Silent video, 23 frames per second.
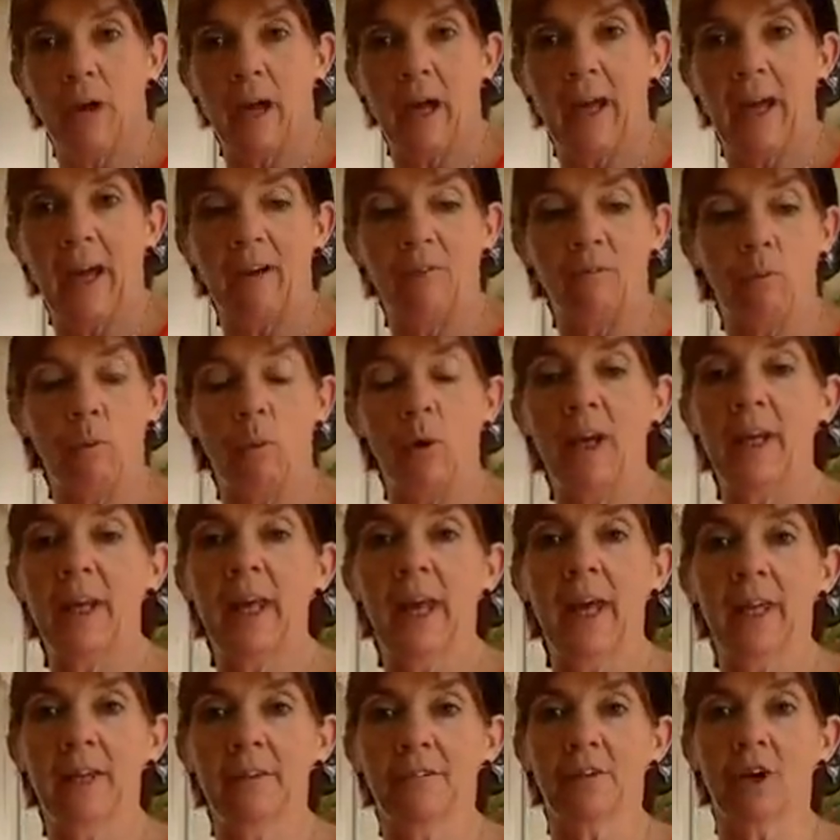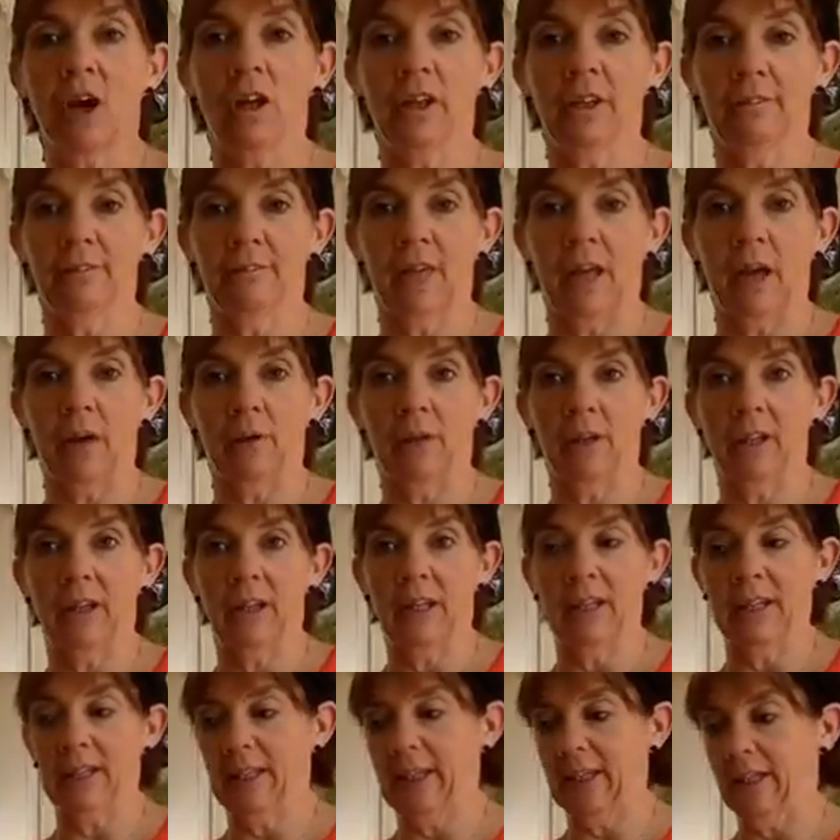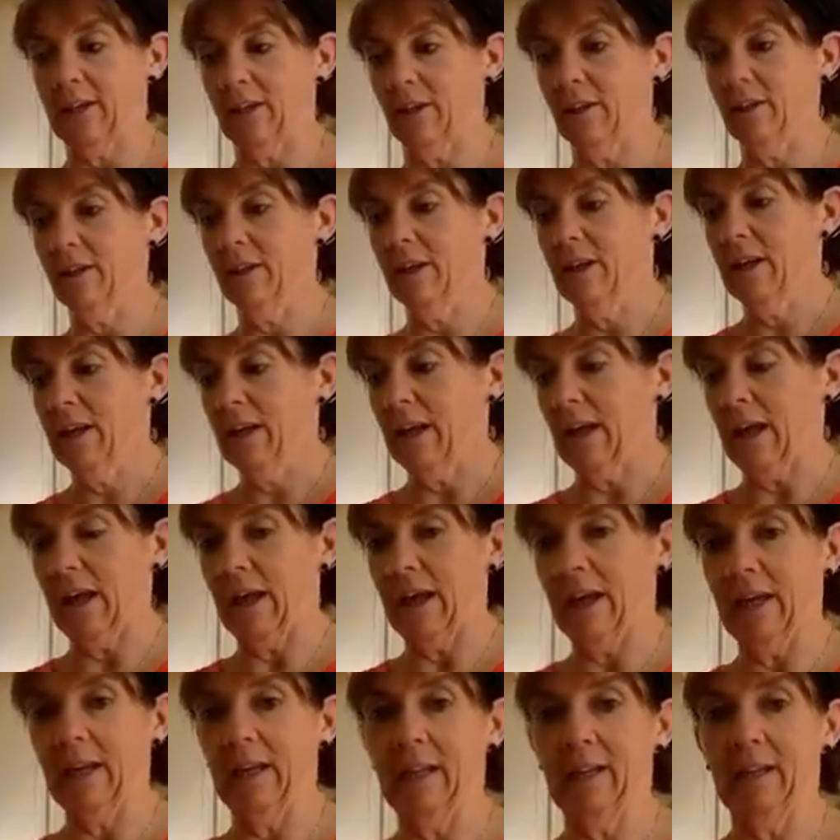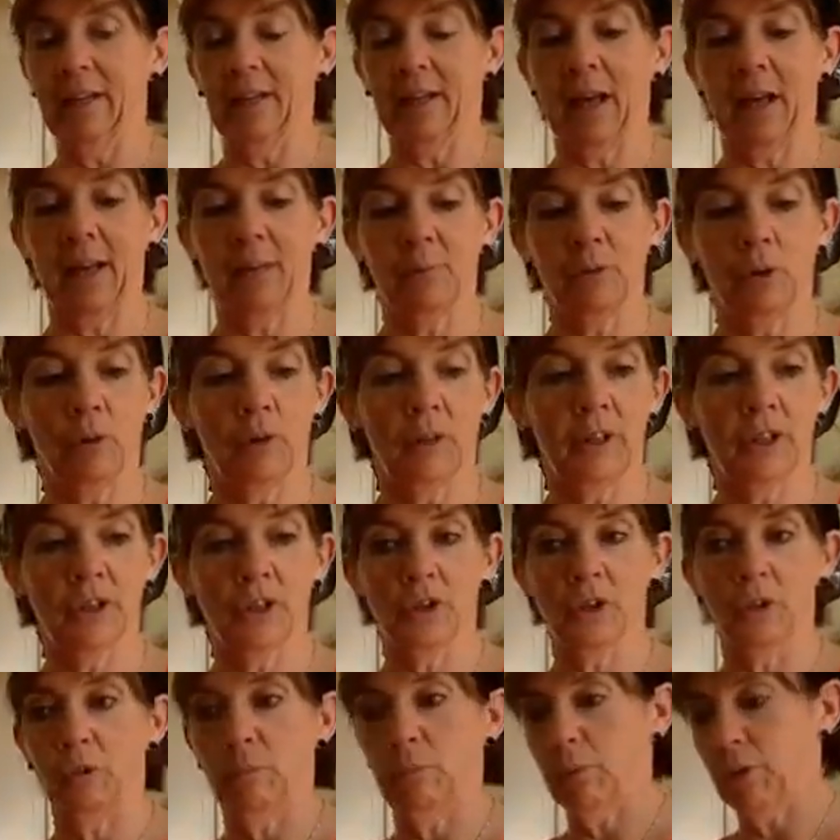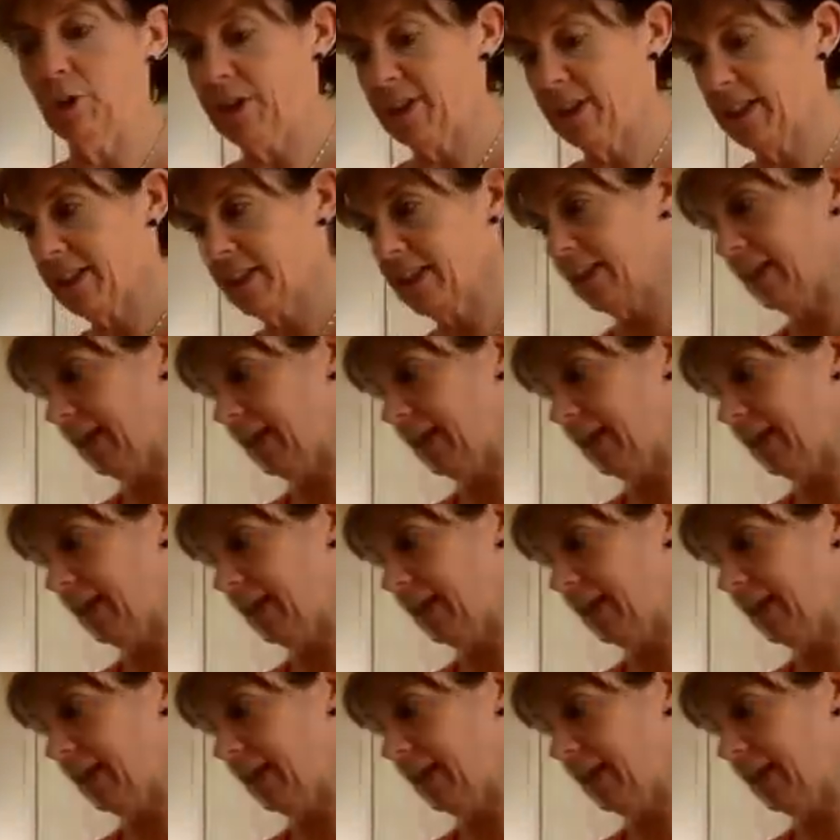I have one head of cauliflower in here, and I'm going to put it